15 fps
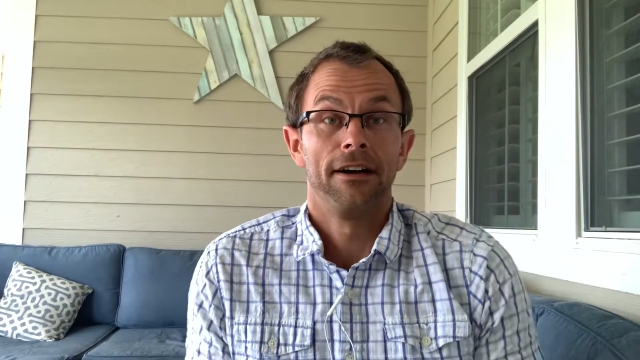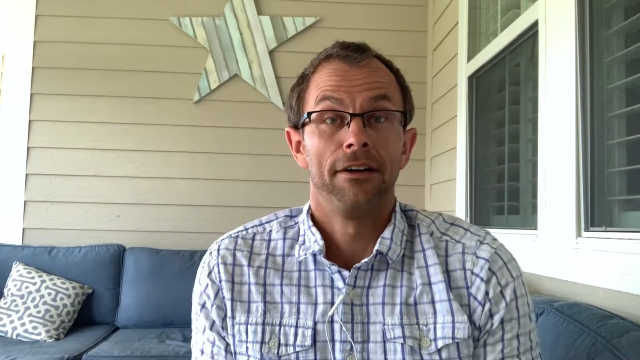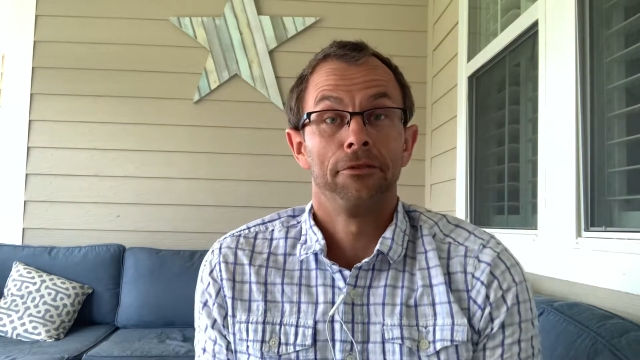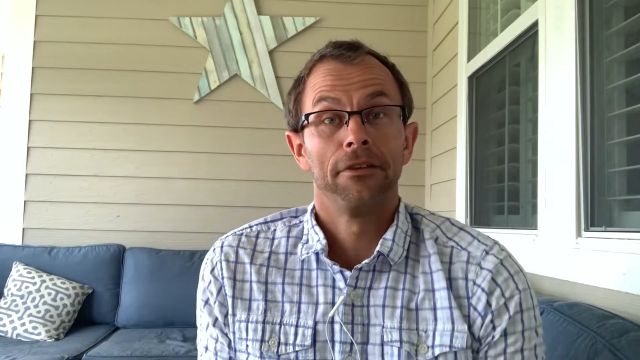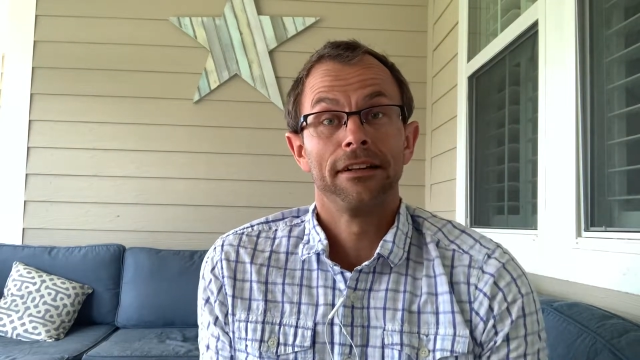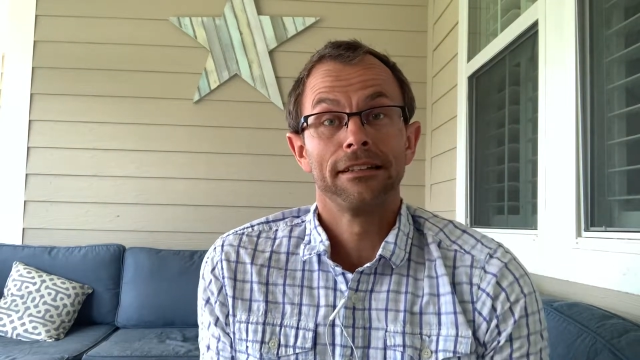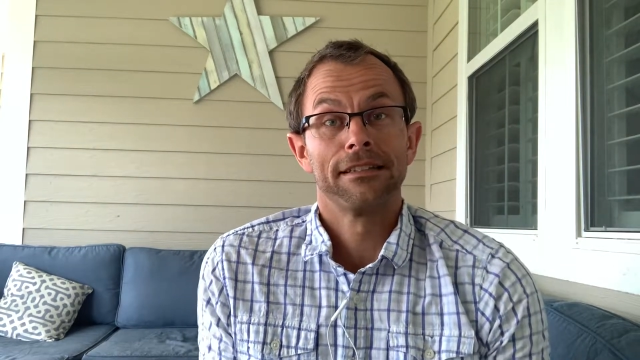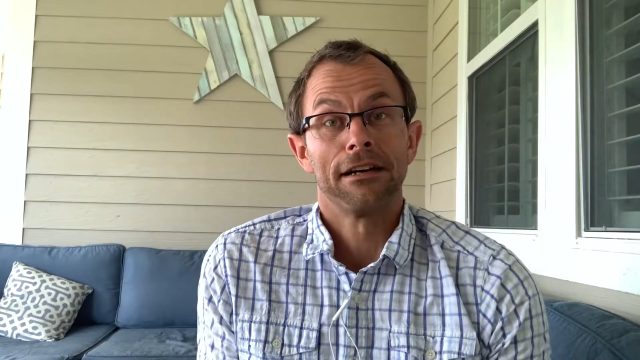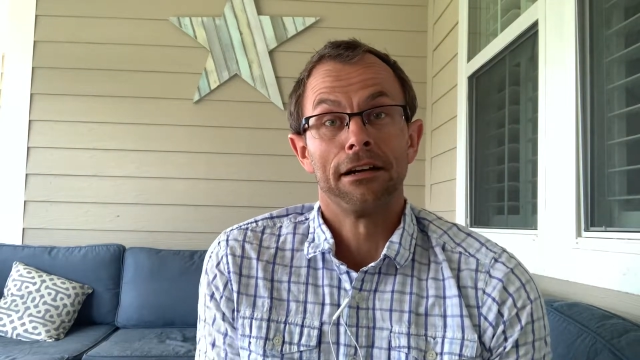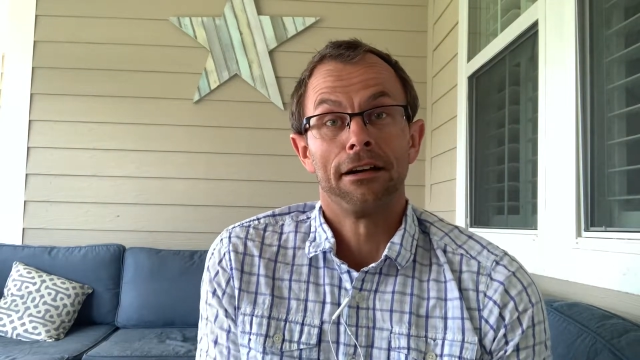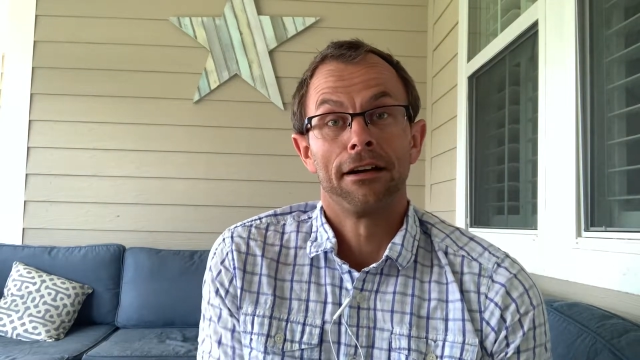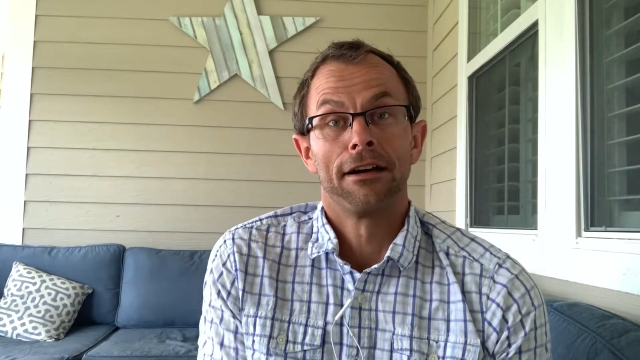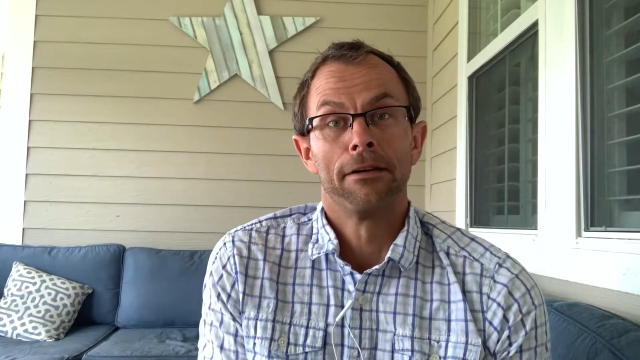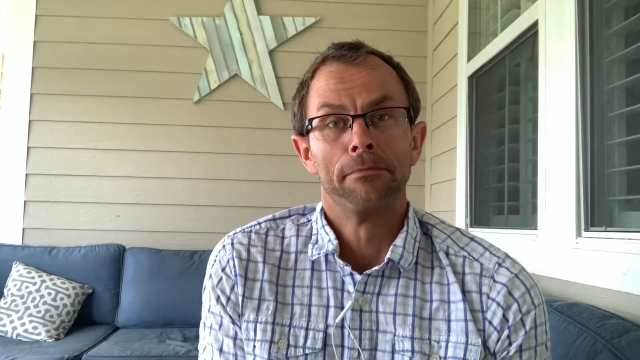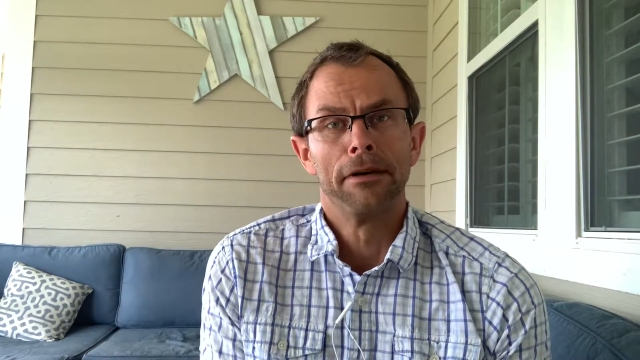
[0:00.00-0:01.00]
I want to
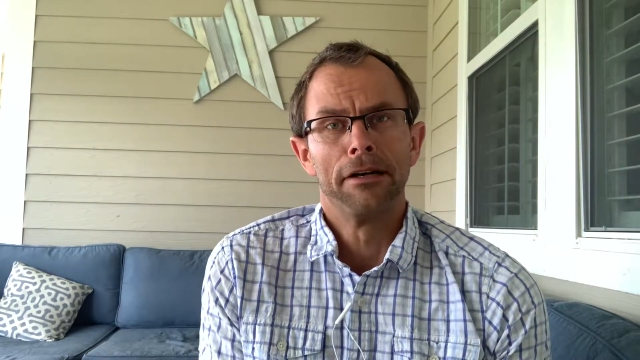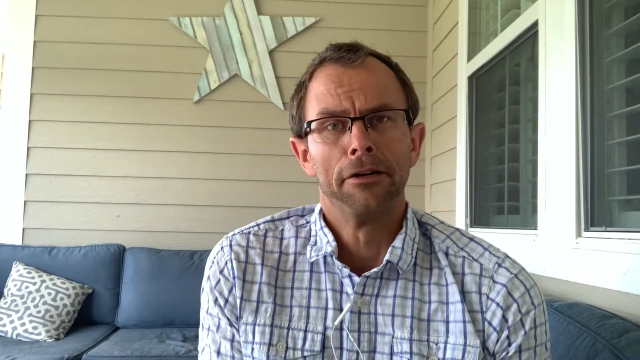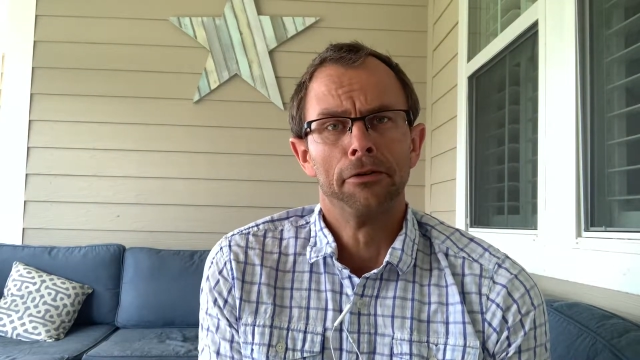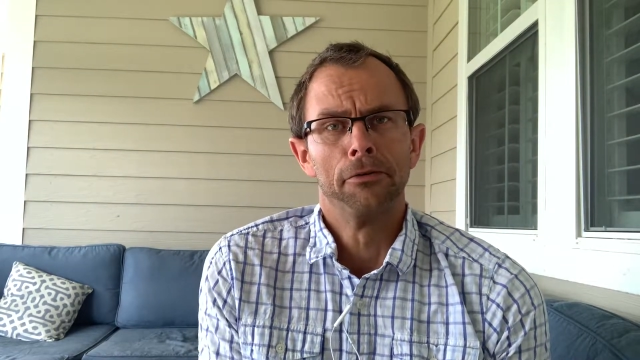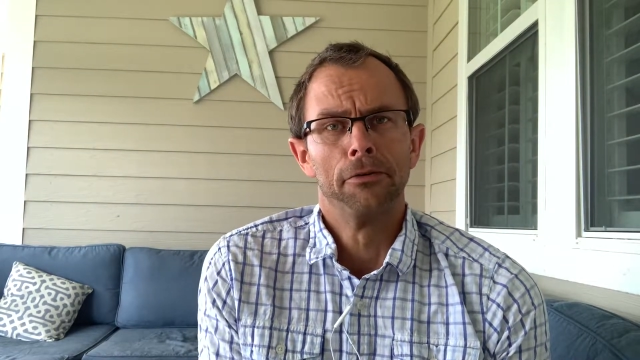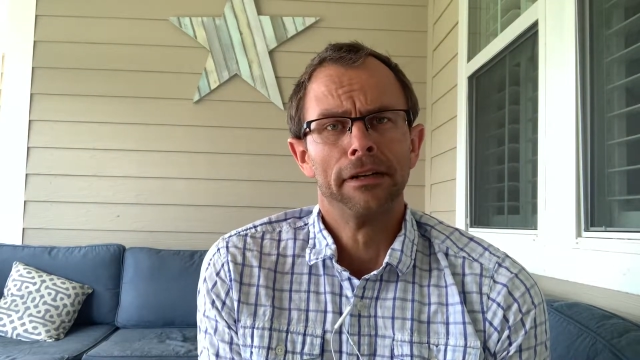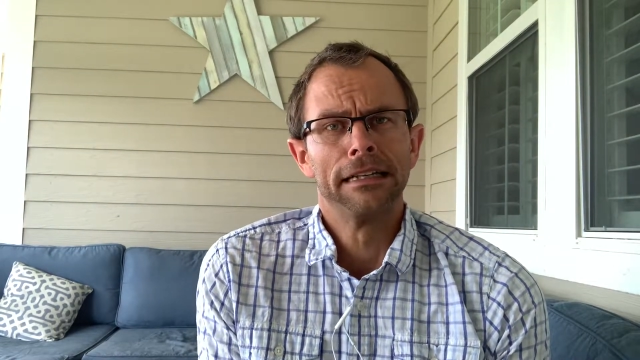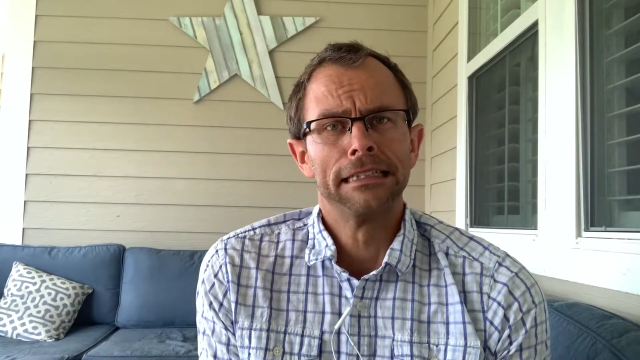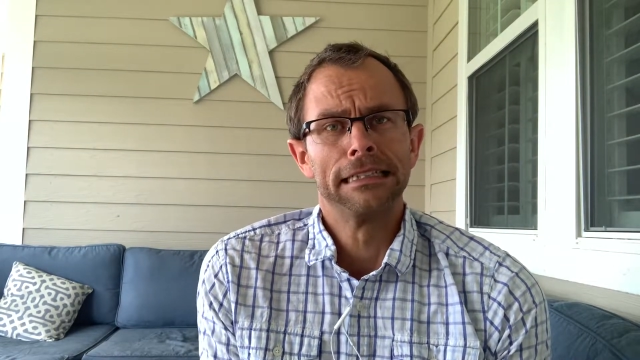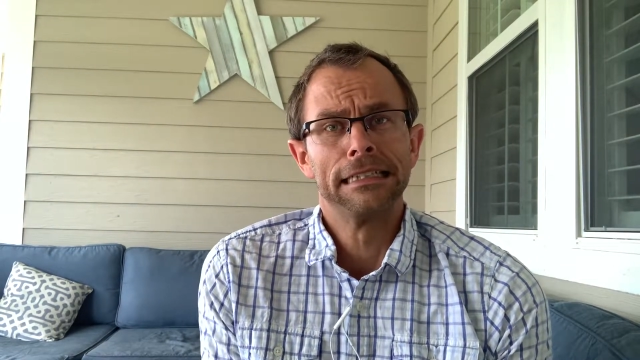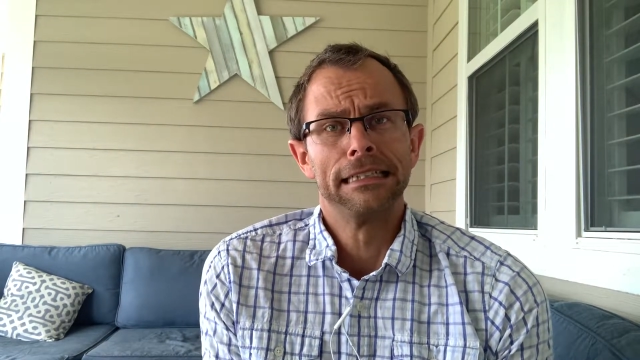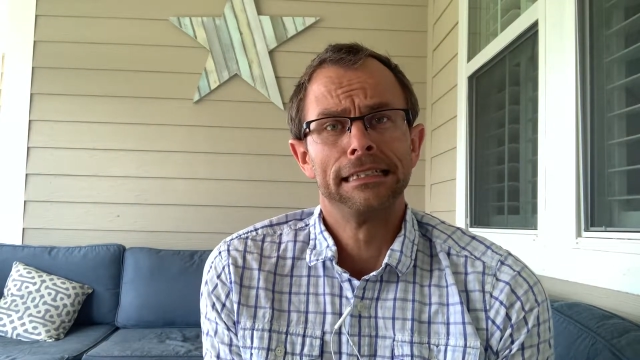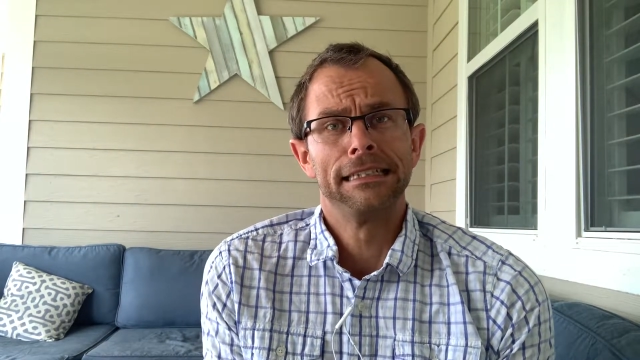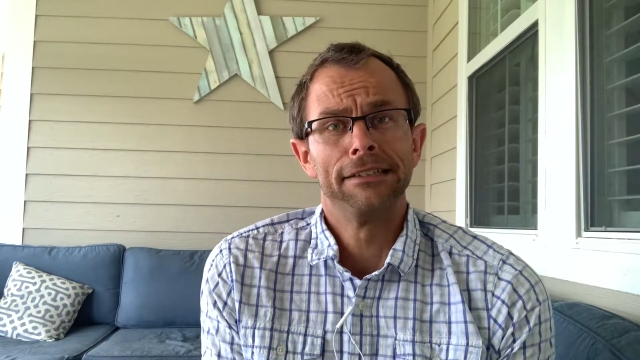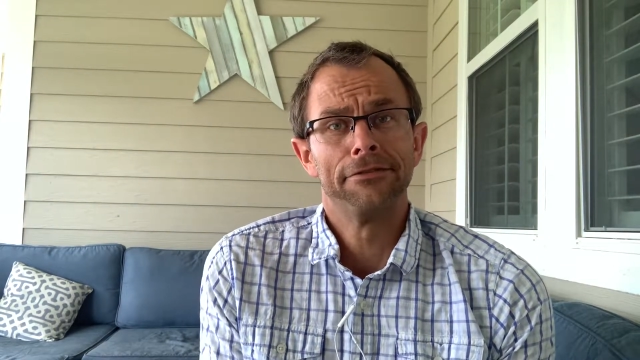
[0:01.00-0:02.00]
talk about what is the
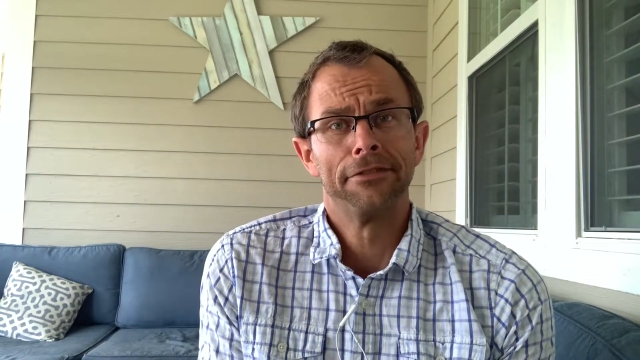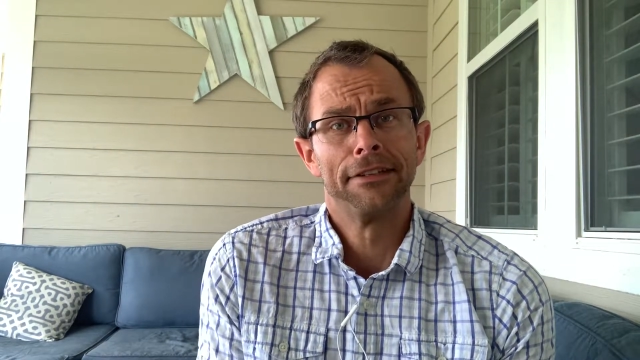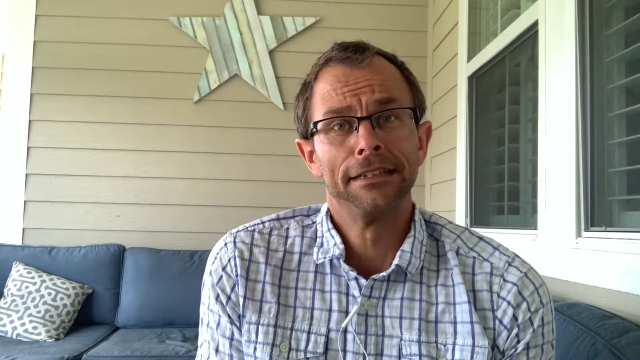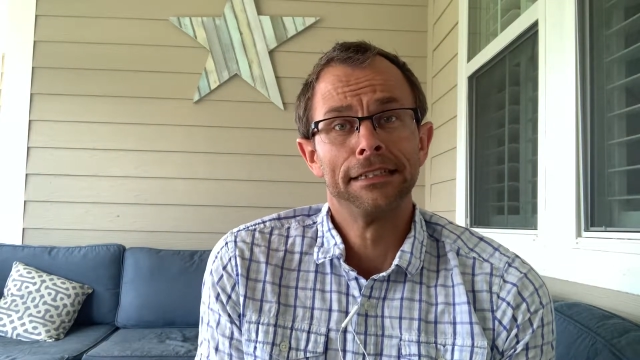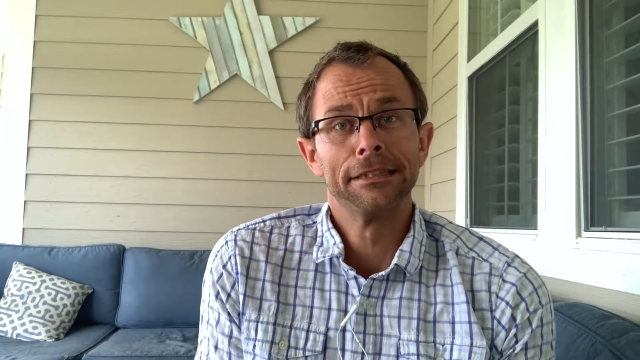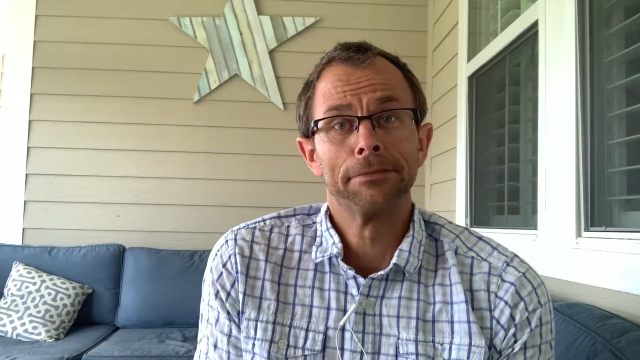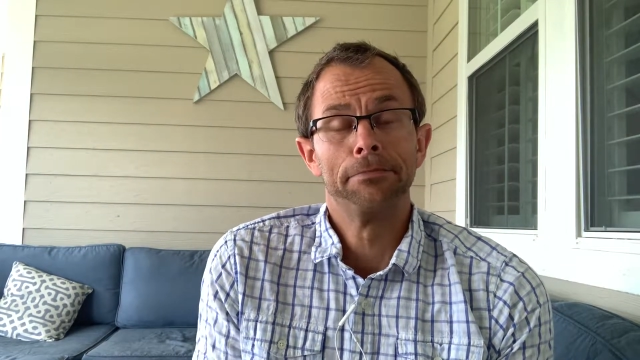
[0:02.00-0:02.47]
difference